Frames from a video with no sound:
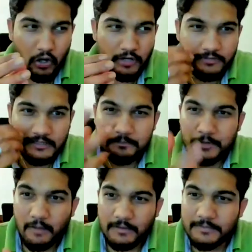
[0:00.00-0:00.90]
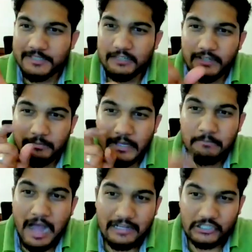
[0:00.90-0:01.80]
or one problem is given by
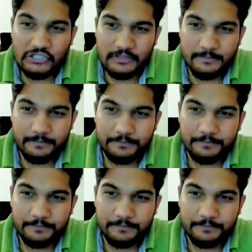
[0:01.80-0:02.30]
Mars.